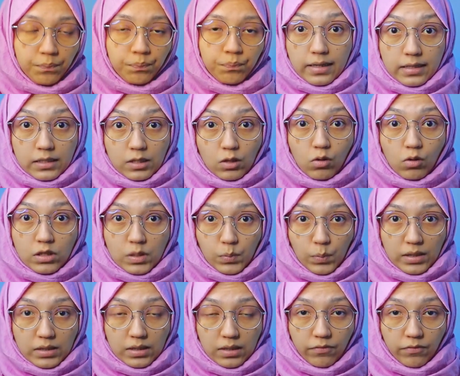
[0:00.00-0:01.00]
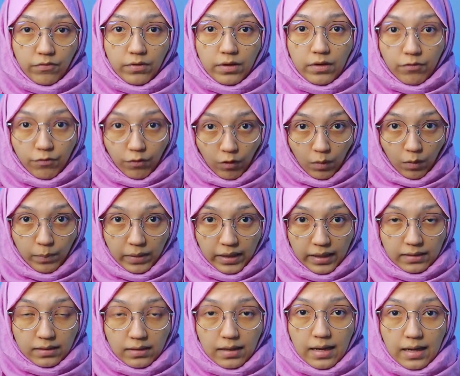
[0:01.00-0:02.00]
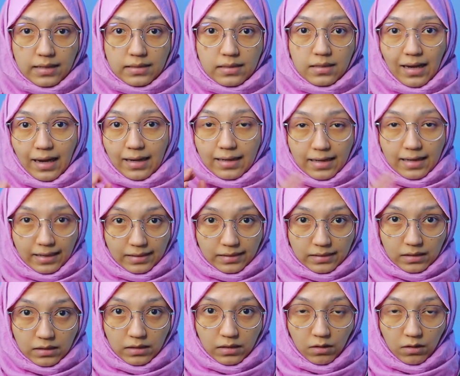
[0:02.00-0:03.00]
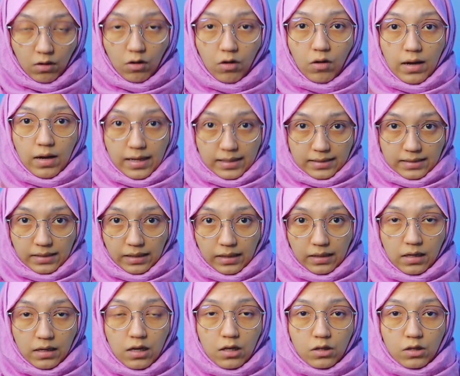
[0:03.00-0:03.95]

There is no specific format as like letter or essay,